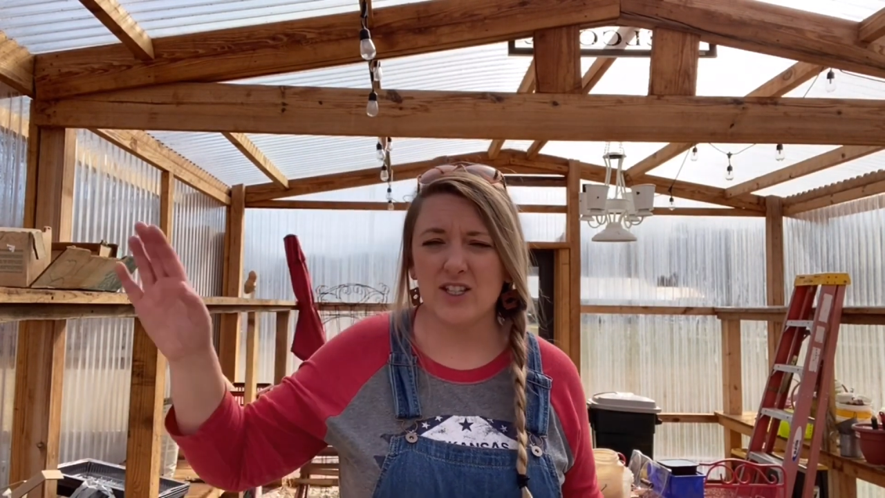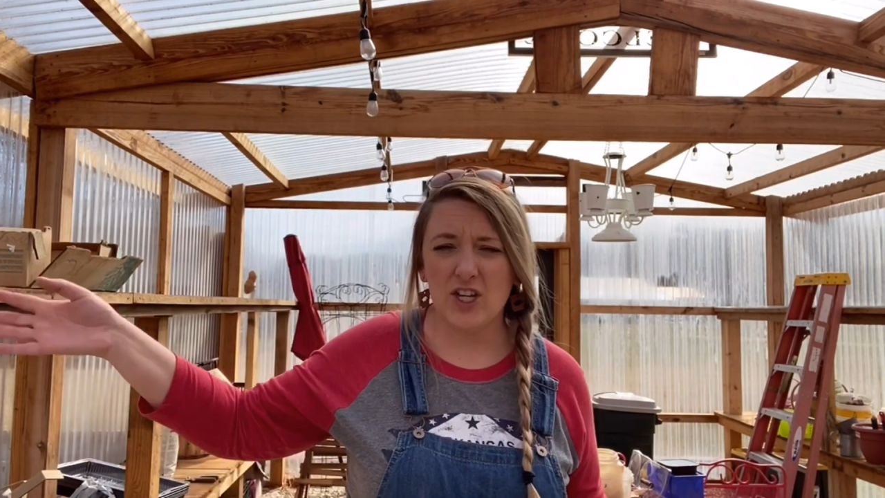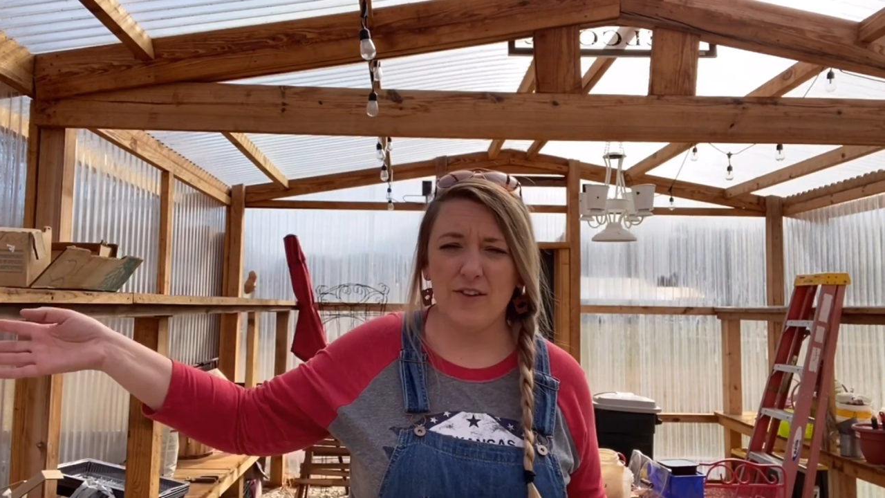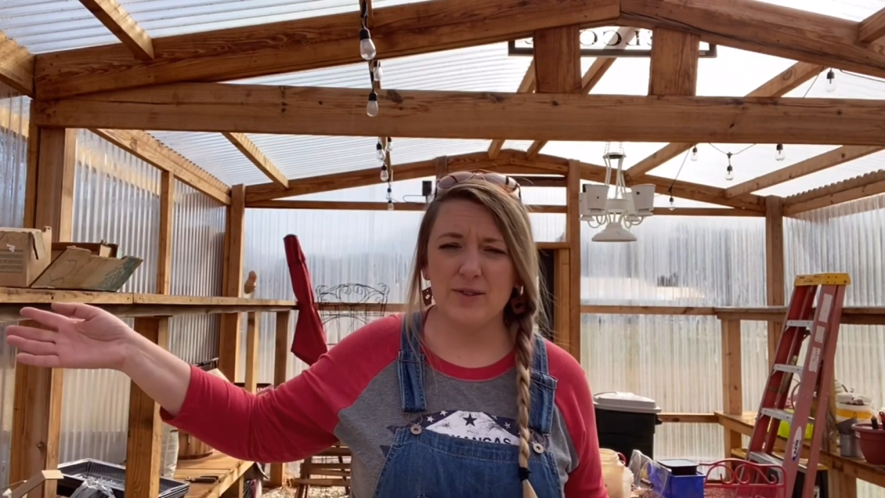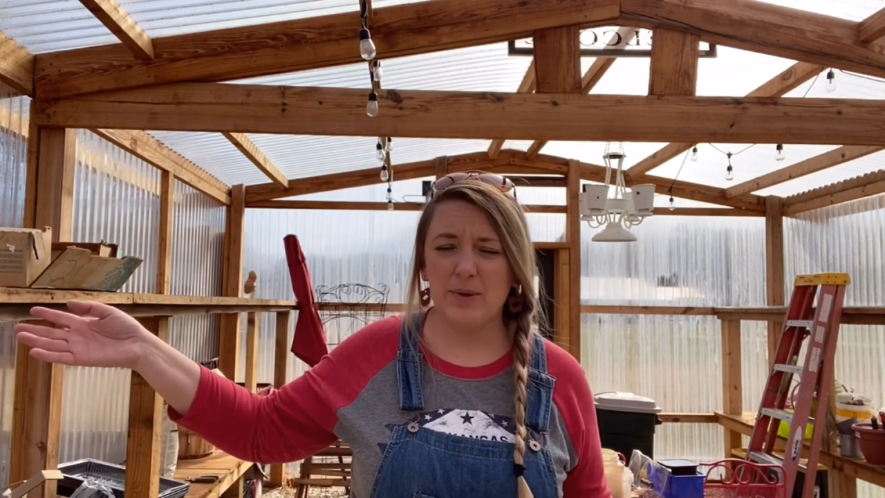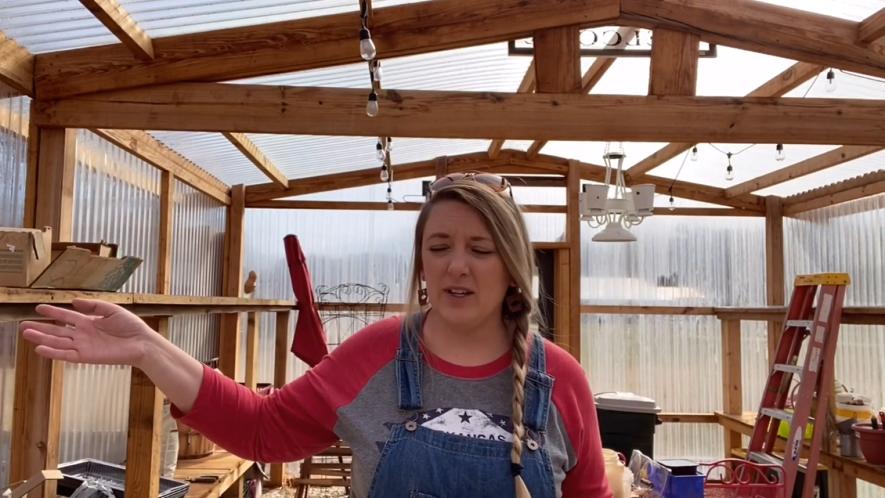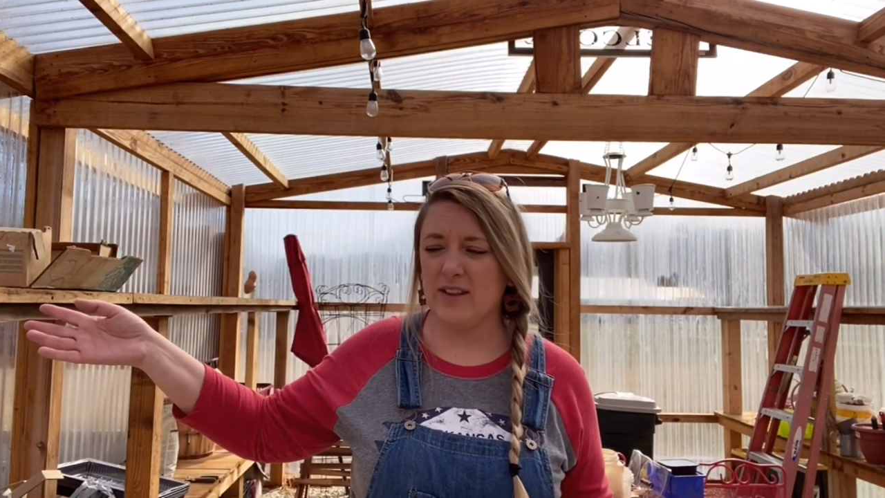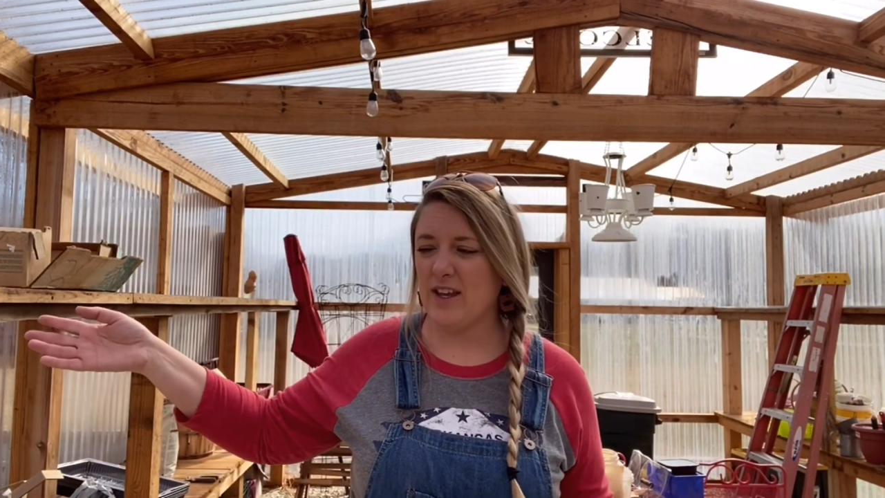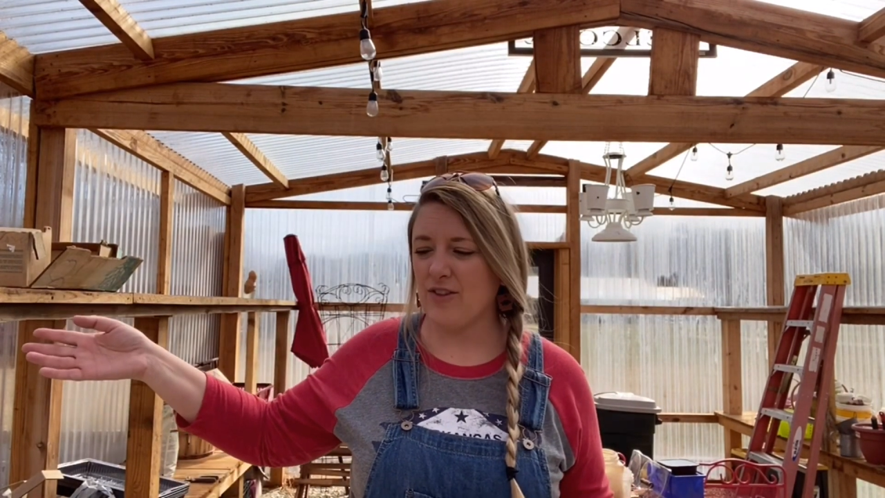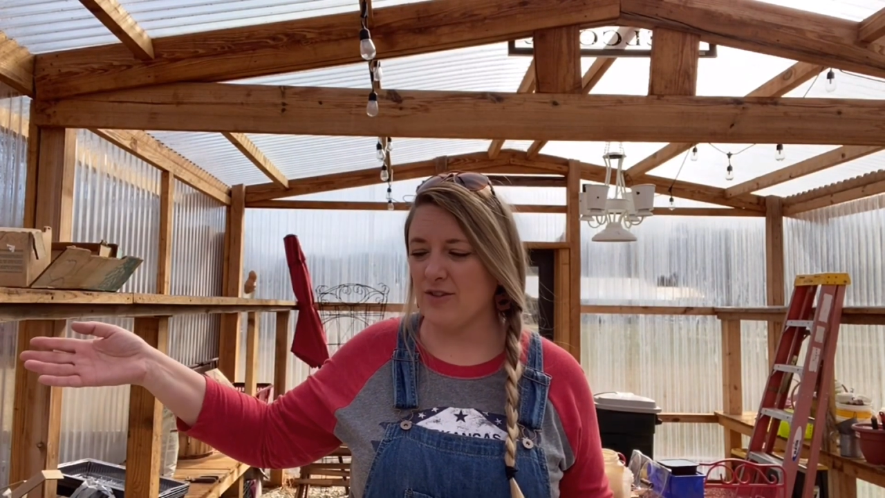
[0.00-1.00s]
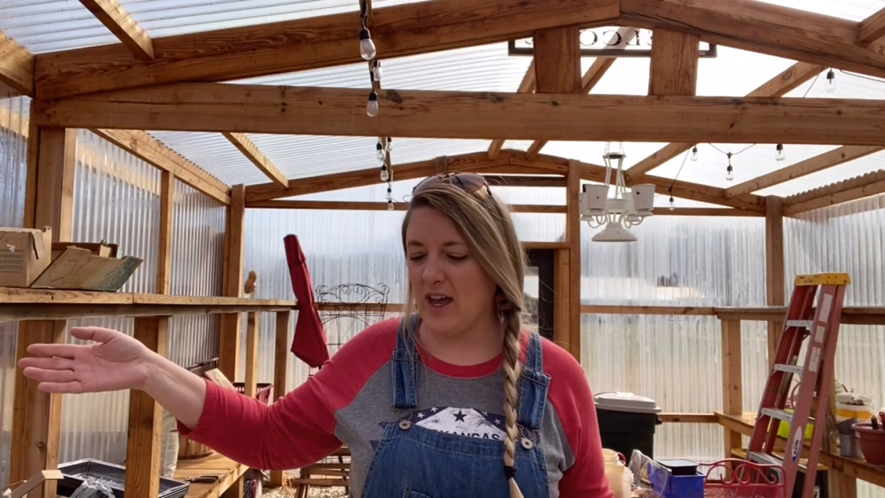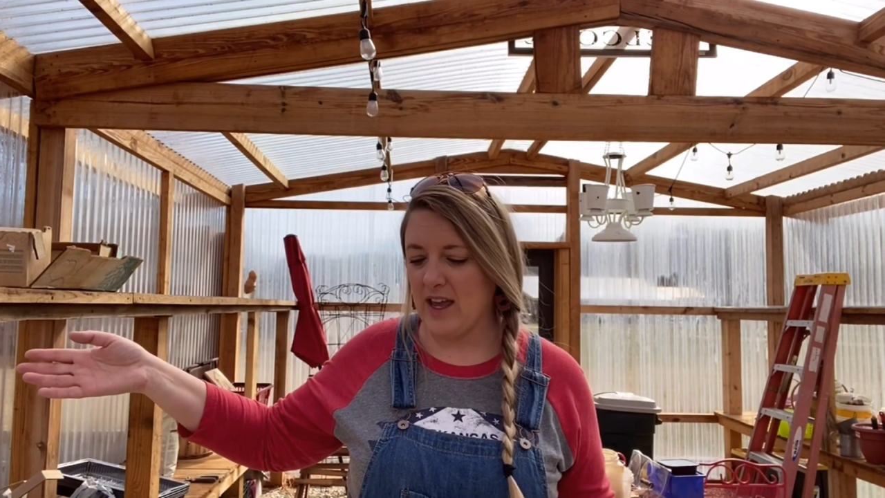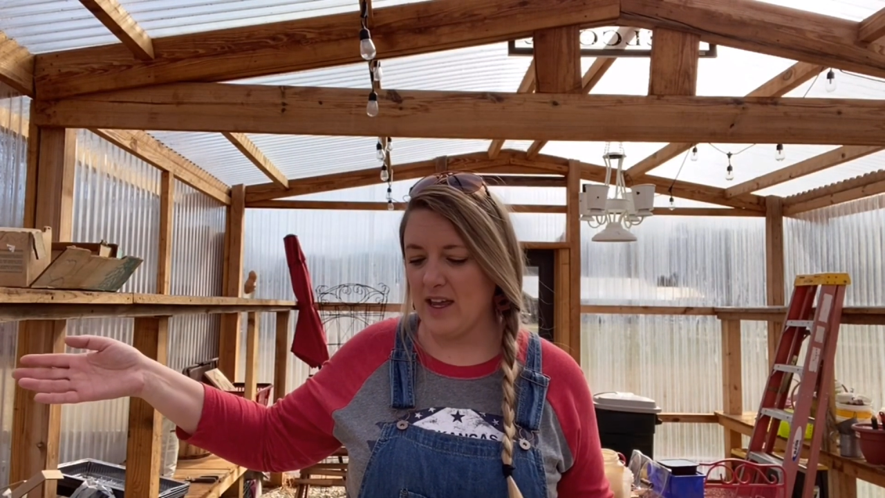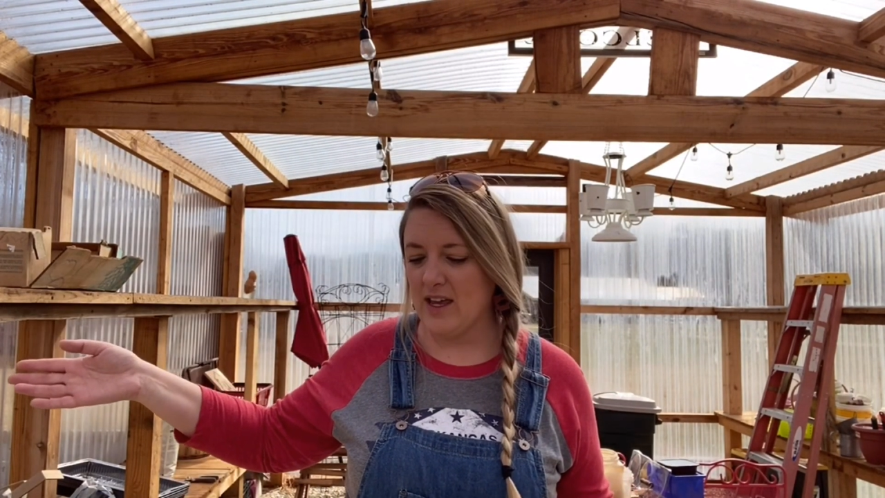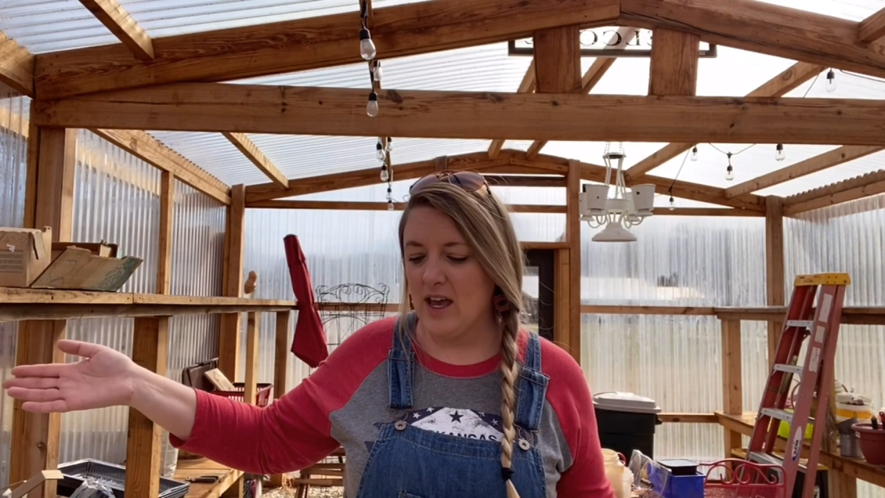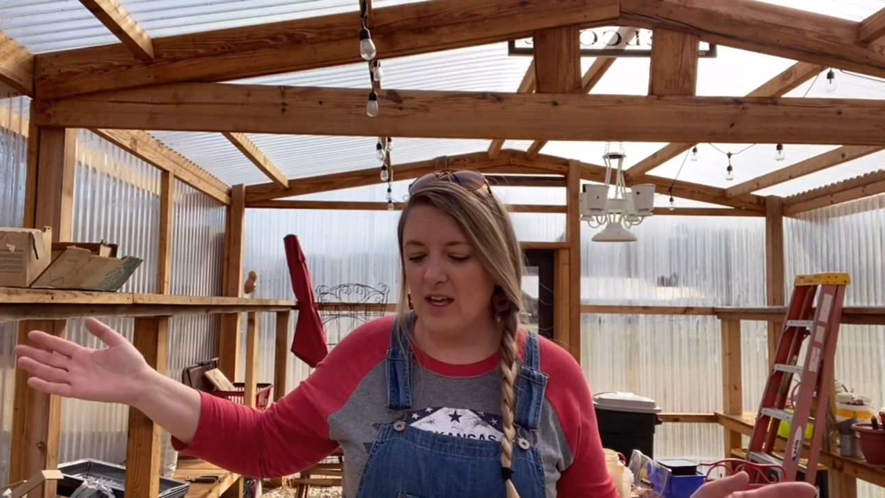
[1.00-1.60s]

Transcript: shelves put in the other day.